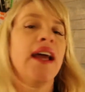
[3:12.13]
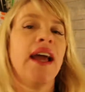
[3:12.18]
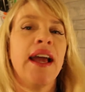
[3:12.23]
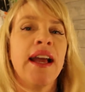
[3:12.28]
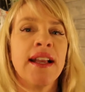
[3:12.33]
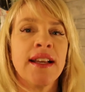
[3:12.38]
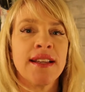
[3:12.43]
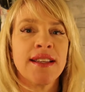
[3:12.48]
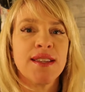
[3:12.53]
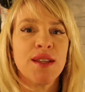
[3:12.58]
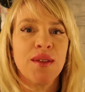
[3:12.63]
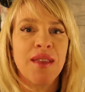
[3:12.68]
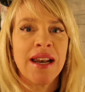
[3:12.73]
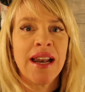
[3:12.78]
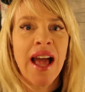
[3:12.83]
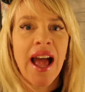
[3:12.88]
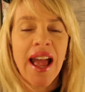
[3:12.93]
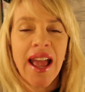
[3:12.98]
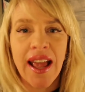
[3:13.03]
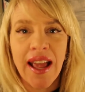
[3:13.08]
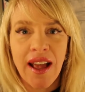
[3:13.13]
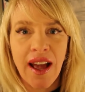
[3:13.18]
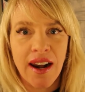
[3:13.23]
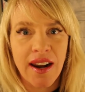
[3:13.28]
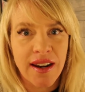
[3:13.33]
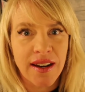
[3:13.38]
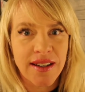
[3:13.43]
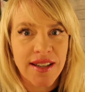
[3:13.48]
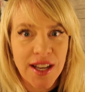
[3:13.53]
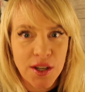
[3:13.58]
And so then I
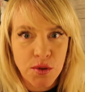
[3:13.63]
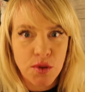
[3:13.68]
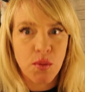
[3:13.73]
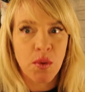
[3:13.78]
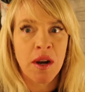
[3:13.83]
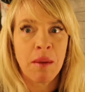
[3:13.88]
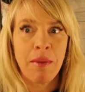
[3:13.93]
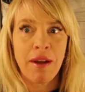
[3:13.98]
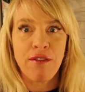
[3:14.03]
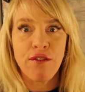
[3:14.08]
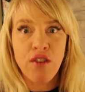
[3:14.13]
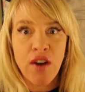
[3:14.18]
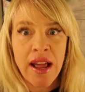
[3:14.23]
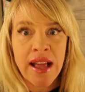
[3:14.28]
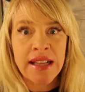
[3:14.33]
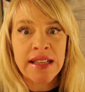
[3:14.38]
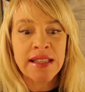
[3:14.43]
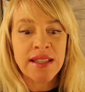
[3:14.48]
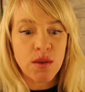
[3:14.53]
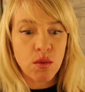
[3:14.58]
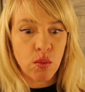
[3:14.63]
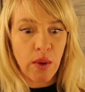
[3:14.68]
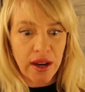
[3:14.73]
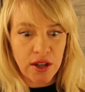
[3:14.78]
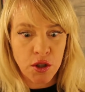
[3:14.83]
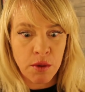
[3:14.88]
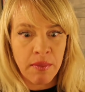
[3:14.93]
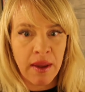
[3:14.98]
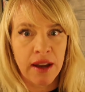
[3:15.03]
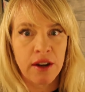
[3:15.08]
got in touch with one of my friends,
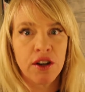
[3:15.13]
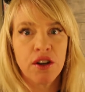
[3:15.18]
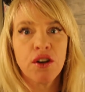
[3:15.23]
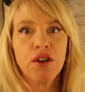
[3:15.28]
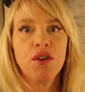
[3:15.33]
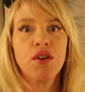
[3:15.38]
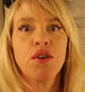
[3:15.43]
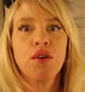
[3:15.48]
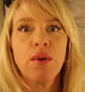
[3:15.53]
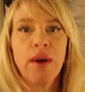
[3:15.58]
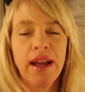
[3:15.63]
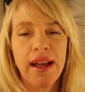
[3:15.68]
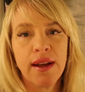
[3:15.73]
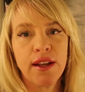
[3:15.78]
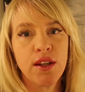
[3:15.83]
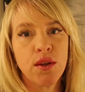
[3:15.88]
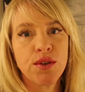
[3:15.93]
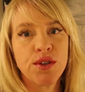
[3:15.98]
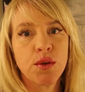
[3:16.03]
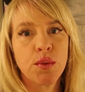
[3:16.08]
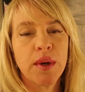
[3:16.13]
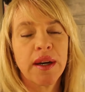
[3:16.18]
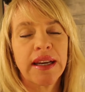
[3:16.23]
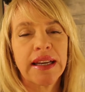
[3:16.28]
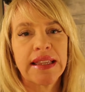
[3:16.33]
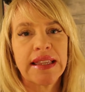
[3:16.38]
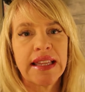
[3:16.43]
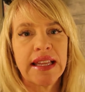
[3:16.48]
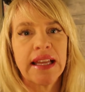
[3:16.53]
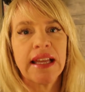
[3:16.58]
Rachel Miner, who used to work
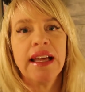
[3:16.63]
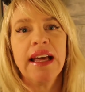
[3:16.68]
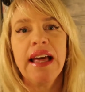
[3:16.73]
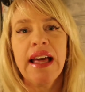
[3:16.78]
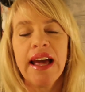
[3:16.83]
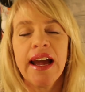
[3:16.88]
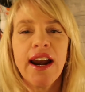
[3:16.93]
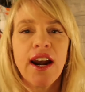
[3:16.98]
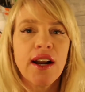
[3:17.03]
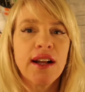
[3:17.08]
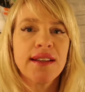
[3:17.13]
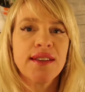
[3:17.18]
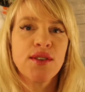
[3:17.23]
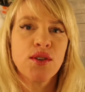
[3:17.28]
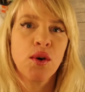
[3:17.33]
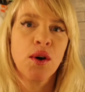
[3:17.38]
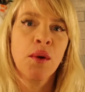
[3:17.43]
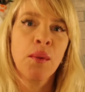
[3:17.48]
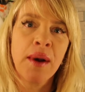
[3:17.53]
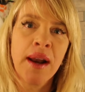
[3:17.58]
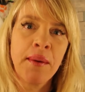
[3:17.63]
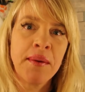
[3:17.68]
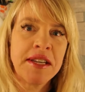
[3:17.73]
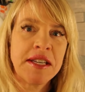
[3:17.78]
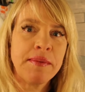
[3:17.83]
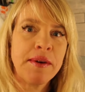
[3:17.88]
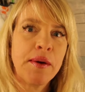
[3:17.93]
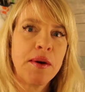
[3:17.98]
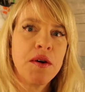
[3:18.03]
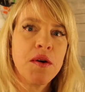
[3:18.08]
at the haircut store when I went
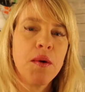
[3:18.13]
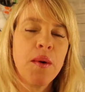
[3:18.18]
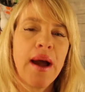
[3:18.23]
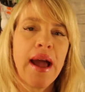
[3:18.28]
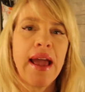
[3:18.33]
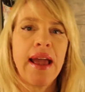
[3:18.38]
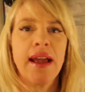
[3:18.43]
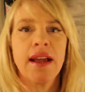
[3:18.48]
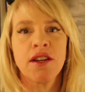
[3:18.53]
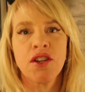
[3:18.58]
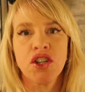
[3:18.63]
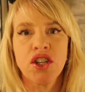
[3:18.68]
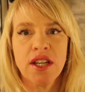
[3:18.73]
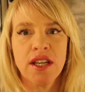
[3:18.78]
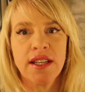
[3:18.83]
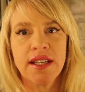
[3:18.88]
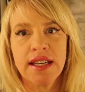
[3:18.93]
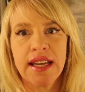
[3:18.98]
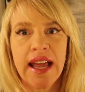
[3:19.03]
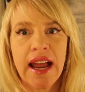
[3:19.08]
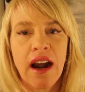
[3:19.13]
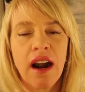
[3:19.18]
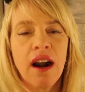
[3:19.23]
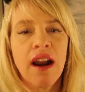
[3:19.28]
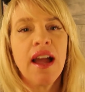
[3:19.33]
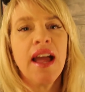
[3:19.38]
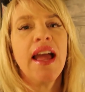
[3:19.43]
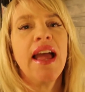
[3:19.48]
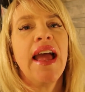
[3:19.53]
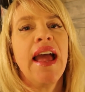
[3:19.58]
to BYU Hawaii, and she did hair,
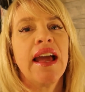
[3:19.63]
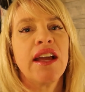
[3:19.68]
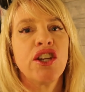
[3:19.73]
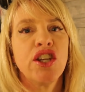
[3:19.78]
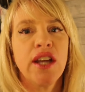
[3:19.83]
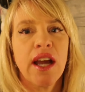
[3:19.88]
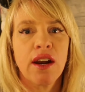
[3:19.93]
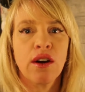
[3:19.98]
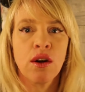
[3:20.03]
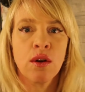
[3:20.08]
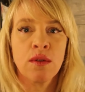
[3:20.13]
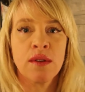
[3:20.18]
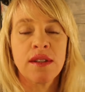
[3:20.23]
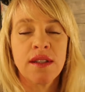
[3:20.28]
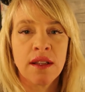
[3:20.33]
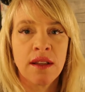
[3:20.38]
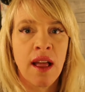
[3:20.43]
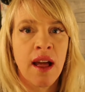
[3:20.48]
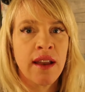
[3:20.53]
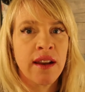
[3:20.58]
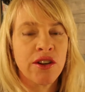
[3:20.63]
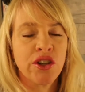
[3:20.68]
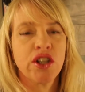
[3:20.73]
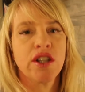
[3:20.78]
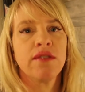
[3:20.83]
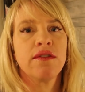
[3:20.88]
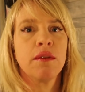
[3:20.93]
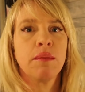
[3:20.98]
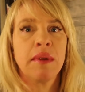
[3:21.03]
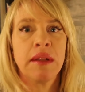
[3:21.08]
and she had her own salon, and
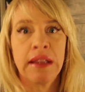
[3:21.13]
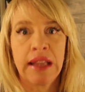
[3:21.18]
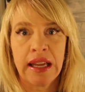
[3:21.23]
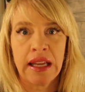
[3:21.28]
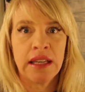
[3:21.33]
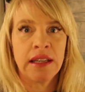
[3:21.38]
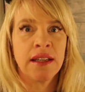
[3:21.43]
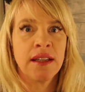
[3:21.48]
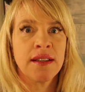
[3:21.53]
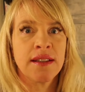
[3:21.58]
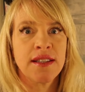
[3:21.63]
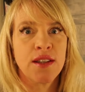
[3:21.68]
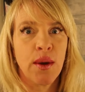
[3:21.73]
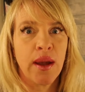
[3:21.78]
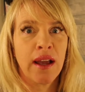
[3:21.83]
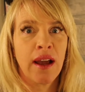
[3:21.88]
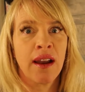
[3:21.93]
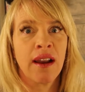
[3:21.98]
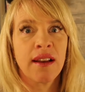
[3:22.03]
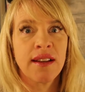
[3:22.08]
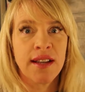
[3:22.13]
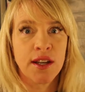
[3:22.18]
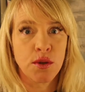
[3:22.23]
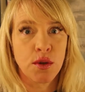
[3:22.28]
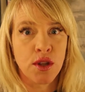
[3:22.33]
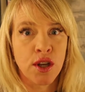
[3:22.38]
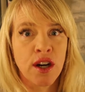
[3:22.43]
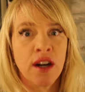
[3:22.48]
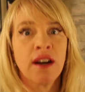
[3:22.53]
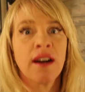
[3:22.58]
she lived up in Layton. And so I got in touch
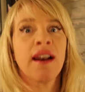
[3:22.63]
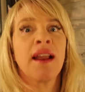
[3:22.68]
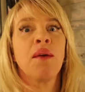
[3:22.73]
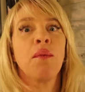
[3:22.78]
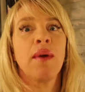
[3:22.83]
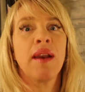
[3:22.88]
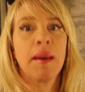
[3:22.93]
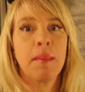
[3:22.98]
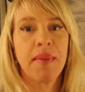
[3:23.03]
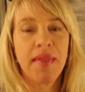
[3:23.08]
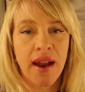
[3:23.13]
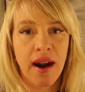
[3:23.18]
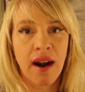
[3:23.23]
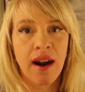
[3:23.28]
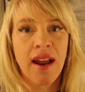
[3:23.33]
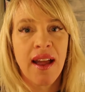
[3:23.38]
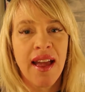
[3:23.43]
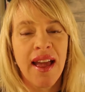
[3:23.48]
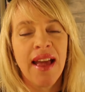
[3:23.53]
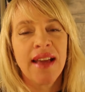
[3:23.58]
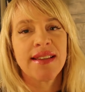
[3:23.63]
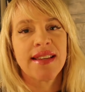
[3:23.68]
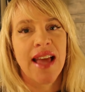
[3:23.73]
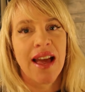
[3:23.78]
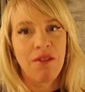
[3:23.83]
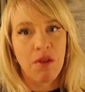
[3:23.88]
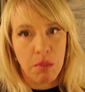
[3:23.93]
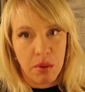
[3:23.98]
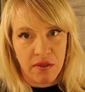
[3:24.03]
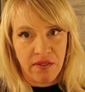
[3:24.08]
with her, and I went up there to
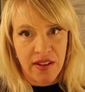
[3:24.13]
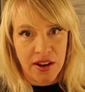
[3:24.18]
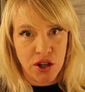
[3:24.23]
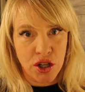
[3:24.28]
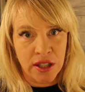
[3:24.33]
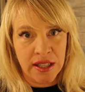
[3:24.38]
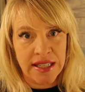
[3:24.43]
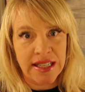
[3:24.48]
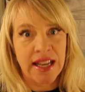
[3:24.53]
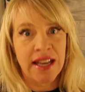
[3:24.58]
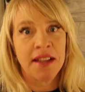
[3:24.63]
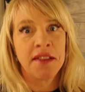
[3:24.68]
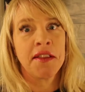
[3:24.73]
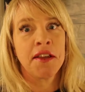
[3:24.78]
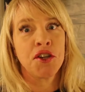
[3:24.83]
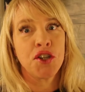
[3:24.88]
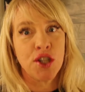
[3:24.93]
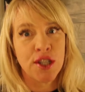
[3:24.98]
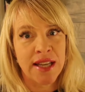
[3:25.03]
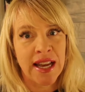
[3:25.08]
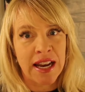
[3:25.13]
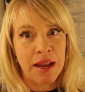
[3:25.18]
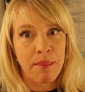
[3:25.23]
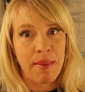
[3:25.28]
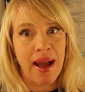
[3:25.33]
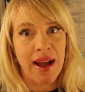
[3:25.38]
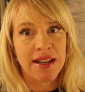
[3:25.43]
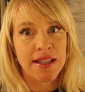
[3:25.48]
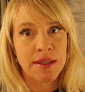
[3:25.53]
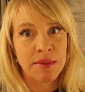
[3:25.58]
have it professionally done, and then she dyed it
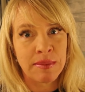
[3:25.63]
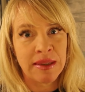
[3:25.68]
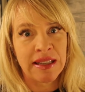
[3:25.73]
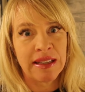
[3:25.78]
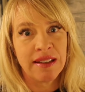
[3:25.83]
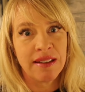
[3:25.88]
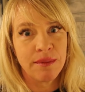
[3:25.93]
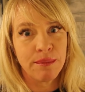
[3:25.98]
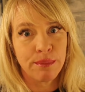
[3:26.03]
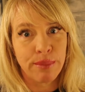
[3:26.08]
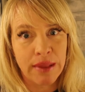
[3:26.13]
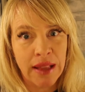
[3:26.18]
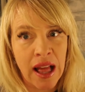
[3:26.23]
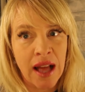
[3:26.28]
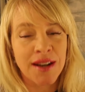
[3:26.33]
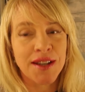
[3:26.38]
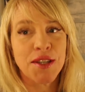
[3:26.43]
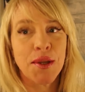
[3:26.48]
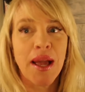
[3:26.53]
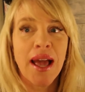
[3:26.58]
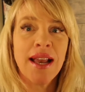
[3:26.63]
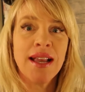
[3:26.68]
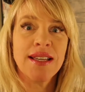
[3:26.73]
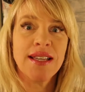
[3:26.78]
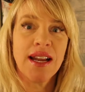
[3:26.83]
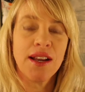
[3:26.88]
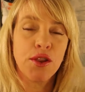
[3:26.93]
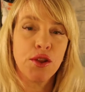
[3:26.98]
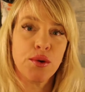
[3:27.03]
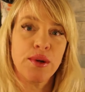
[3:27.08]
back to me blonde. So I had it
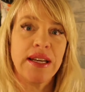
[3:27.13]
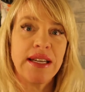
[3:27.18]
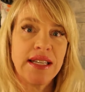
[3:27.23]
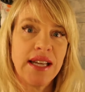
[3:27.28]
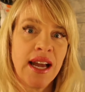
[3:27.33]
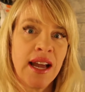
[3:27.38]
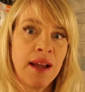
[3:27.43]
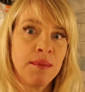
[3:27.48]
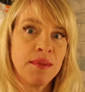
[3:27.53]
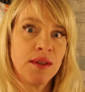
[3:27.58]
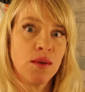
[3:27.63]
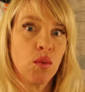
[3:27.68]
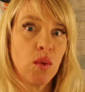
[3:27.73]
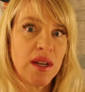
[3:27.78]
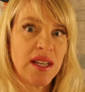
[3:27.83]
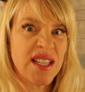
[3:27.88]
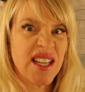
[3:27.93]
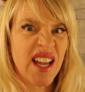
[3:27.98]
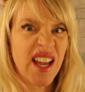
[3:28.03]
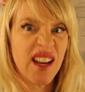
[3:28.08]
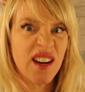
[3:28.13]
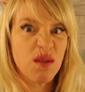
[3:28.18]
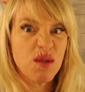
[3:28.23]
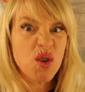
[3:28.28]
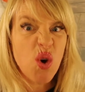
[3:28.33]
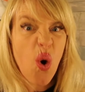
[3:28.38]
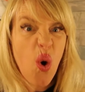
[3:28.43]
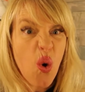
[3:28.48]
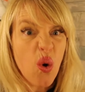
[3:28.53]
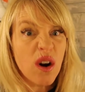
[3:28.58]
dyed 3 times in one day, and it was
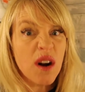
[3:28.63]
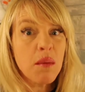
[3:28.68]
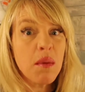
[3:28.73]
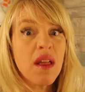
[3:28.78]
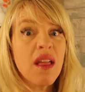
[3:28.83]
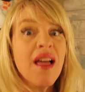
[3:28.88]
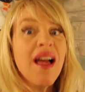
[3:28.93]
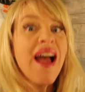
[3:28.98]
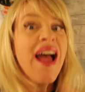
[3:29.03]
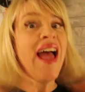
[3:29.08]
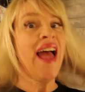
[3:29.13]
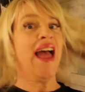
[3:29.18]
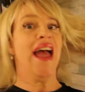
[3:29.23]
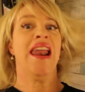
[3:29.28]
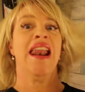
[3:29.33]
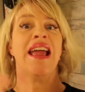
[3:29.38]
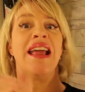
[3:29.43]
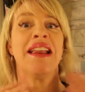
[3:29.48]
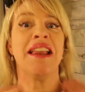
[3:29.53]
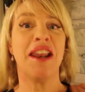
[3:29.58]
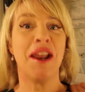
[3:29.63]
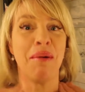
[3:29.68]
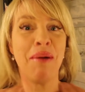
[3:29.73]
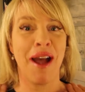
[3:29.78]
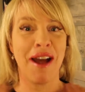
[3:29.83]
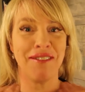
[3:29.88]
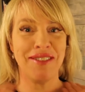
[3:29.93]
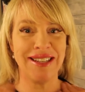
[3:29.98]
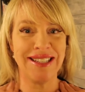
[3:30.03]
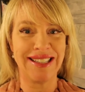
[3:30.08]
horrible. And I ended up
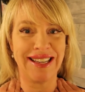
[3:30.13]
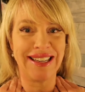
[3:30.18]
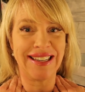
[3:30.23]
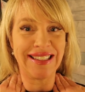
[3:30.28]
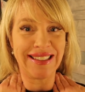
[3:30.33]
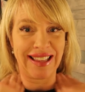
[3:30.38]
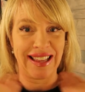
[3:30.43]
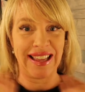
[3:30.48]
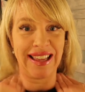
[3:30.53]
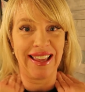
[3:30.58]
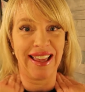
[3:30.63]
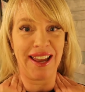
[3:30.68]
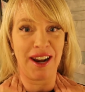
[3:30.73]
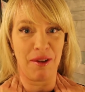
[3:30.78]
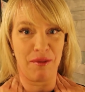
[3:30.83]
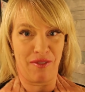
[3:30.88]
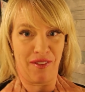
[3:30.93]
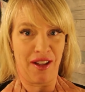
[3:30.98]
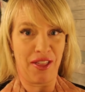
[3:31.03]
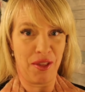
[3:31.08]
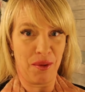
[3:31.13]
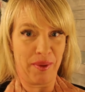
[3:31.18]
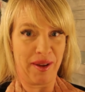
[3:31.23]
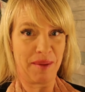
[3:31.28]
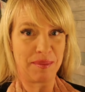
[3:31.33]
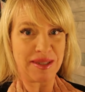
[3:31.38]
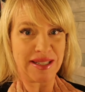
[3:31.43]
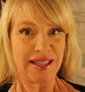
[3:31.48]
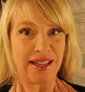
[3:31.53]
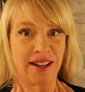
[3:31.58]
having to get it like cut up all the way
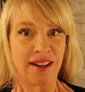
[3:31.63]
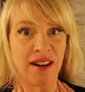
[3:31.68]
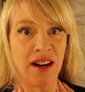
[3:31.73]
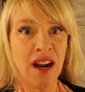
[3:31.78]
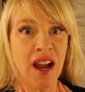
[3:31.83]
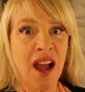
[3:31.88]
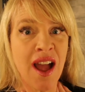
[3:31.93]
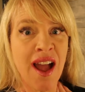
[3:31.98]
up to here.